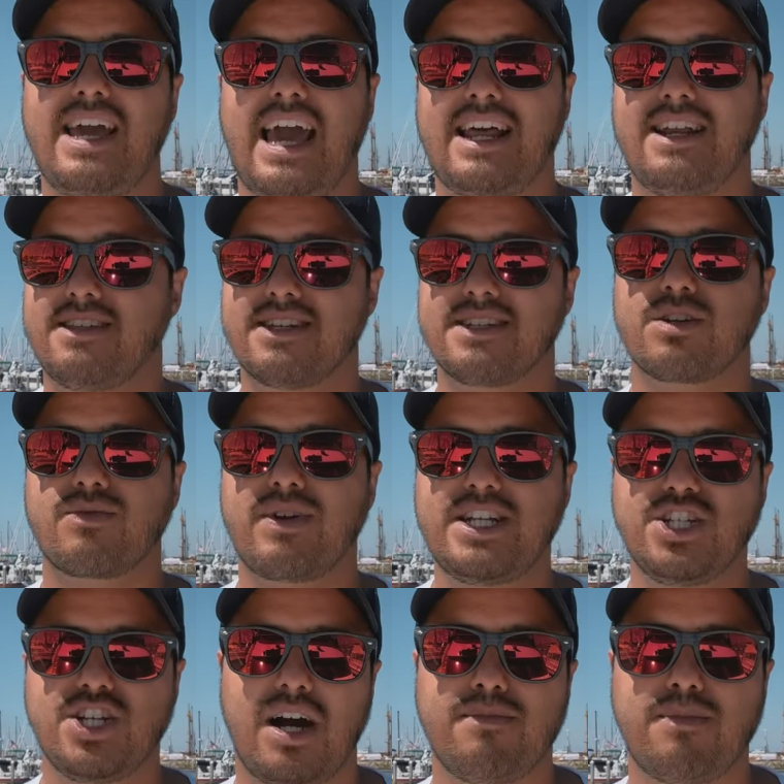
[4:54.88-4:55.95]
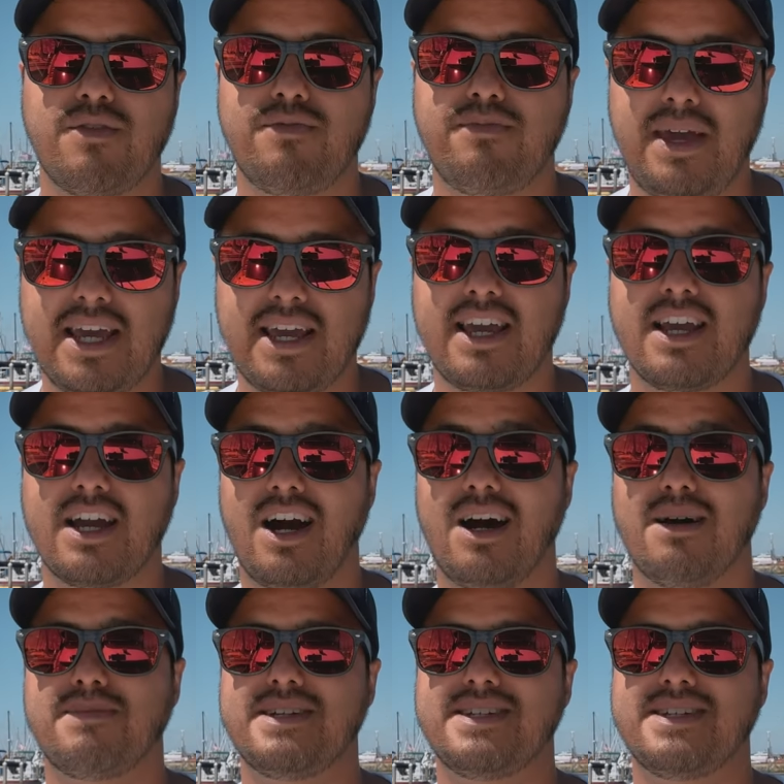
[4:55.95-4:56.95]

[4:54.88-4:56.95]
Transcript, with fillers: and it does a great job of picking up